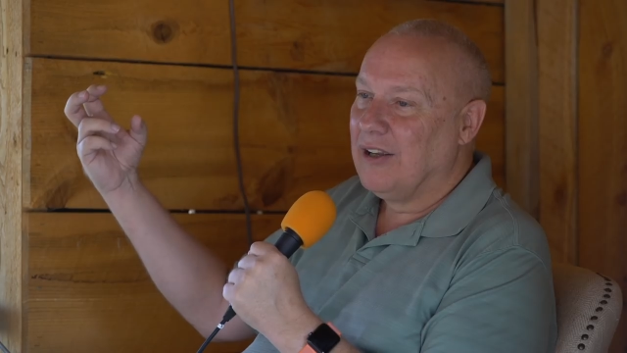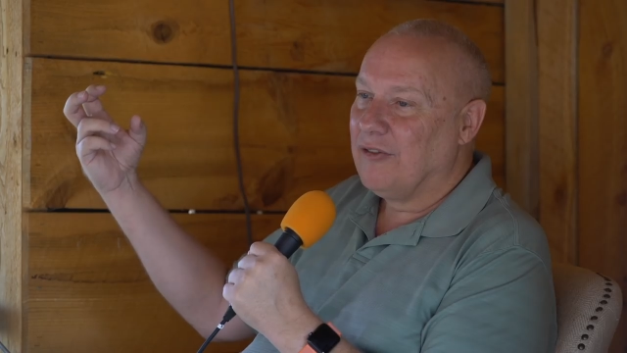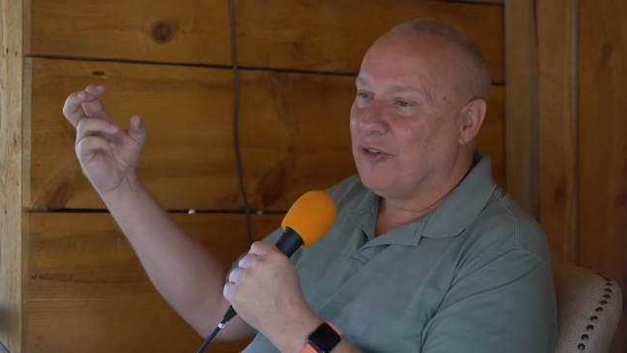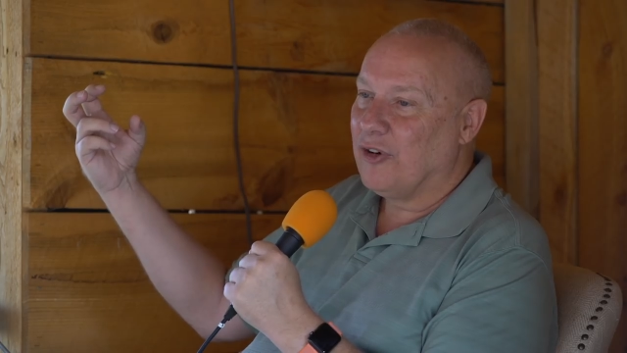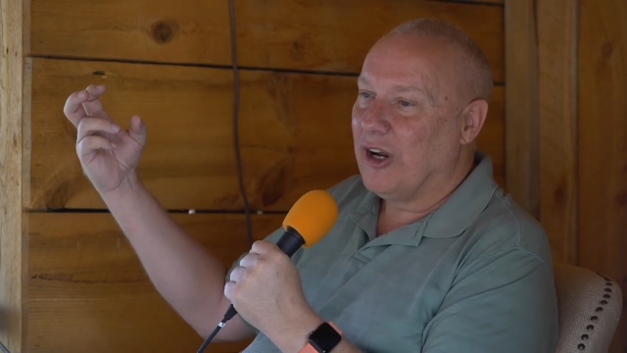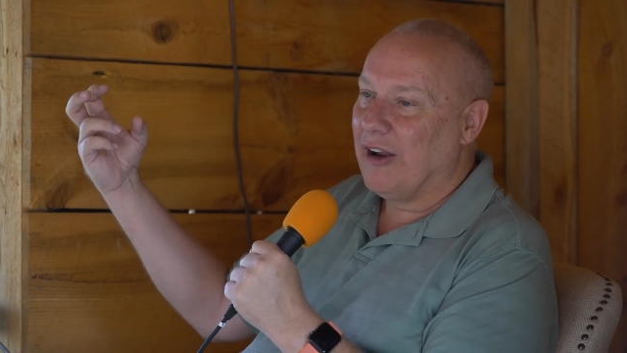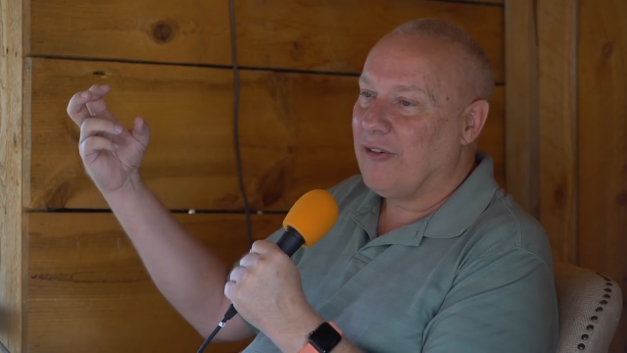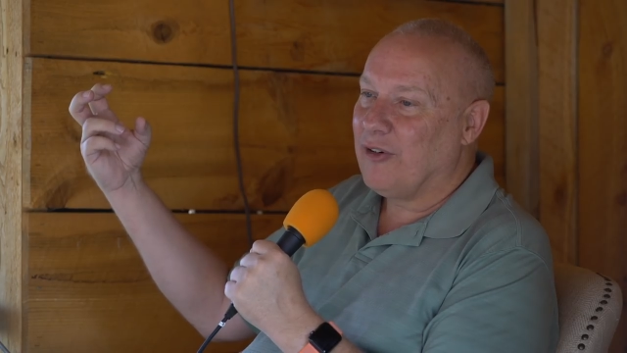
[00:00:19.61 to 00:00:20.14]

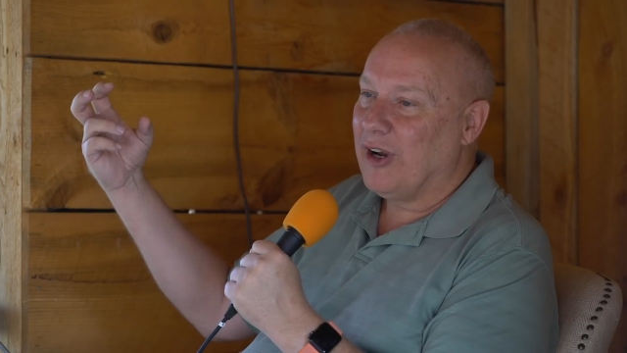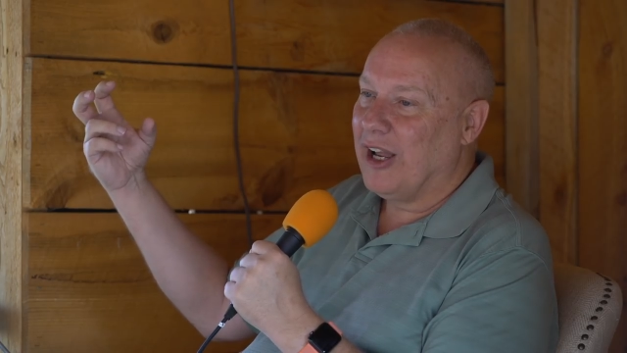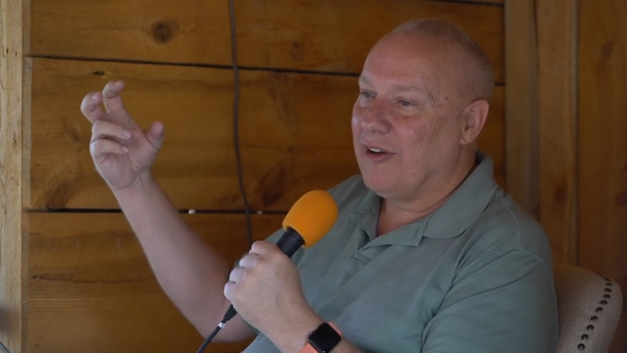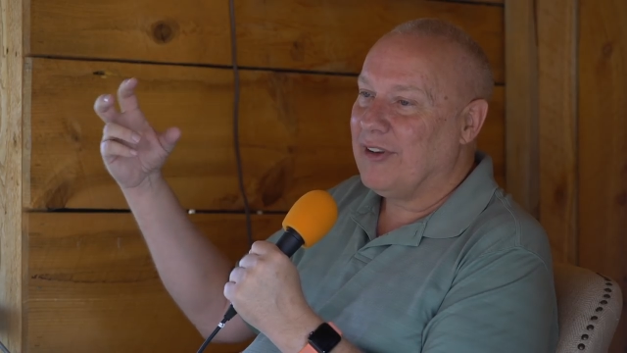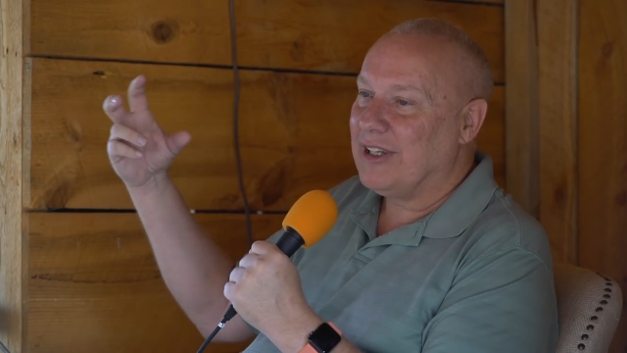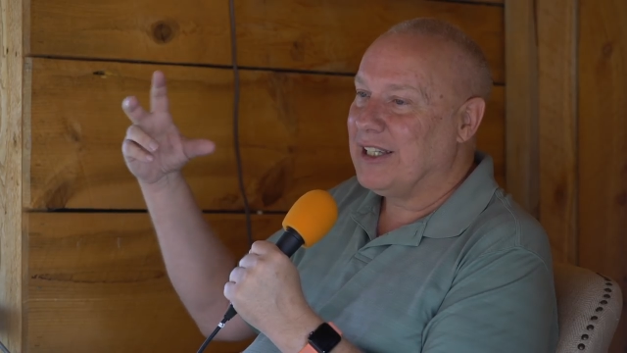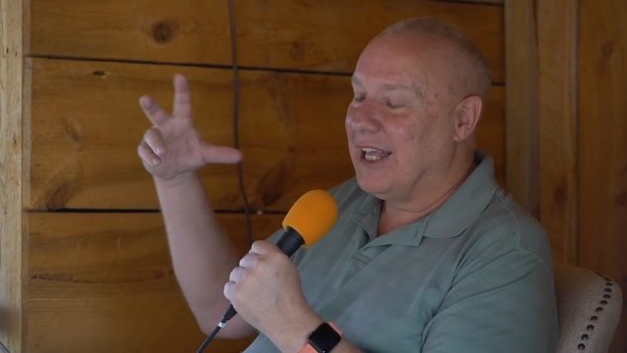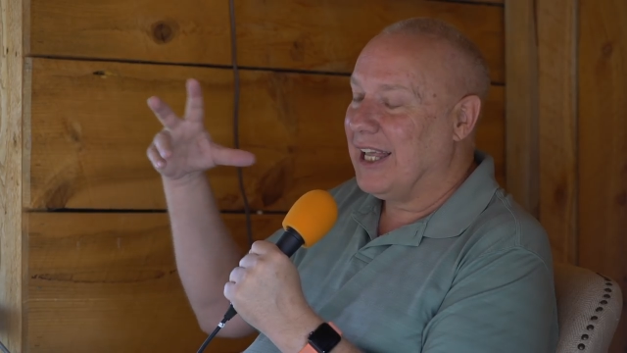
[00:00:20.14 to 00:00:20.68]
forever
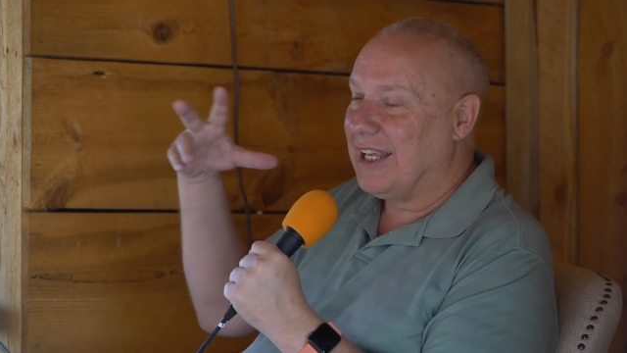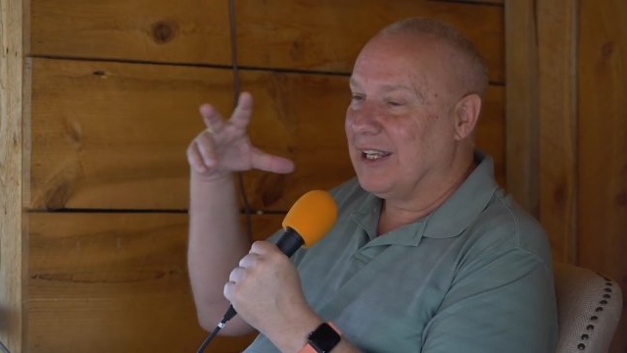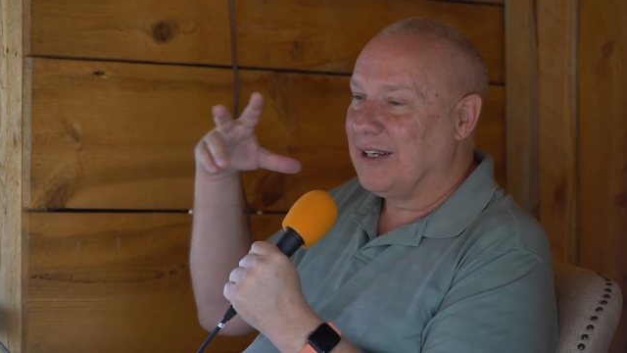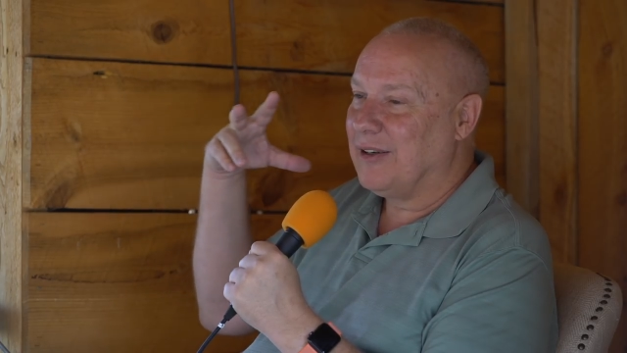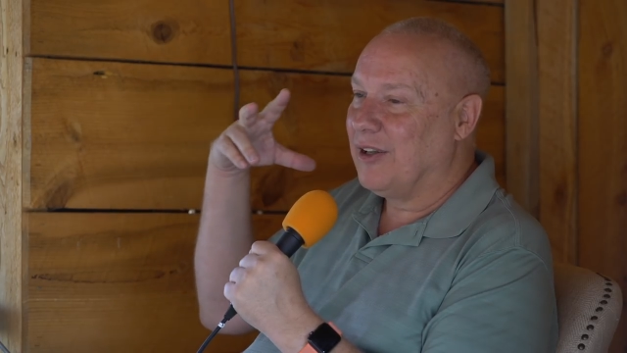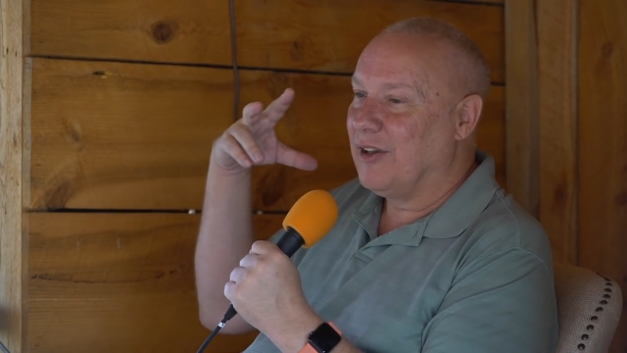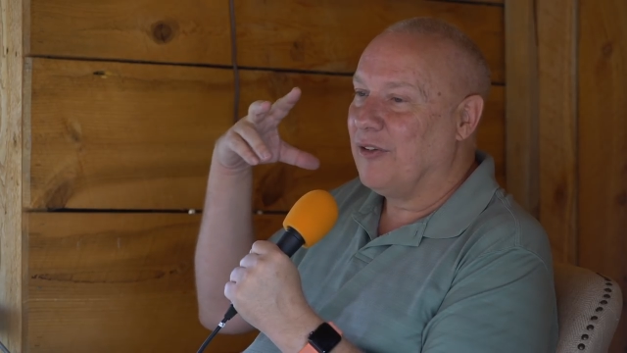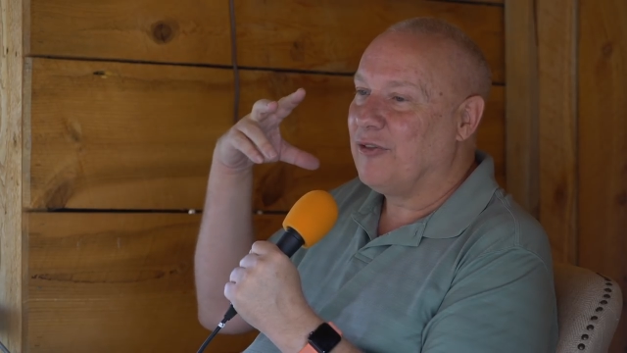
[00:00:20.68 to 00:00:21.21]
having
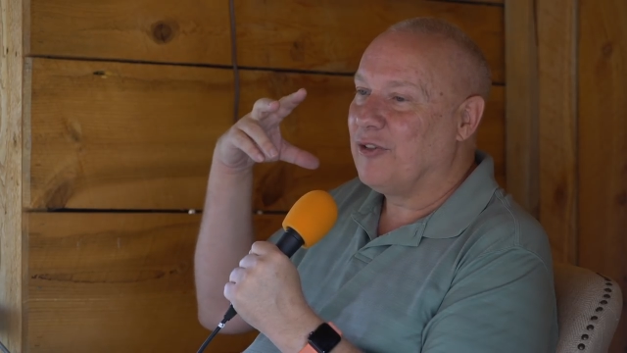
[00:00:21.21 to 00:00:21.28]
taken the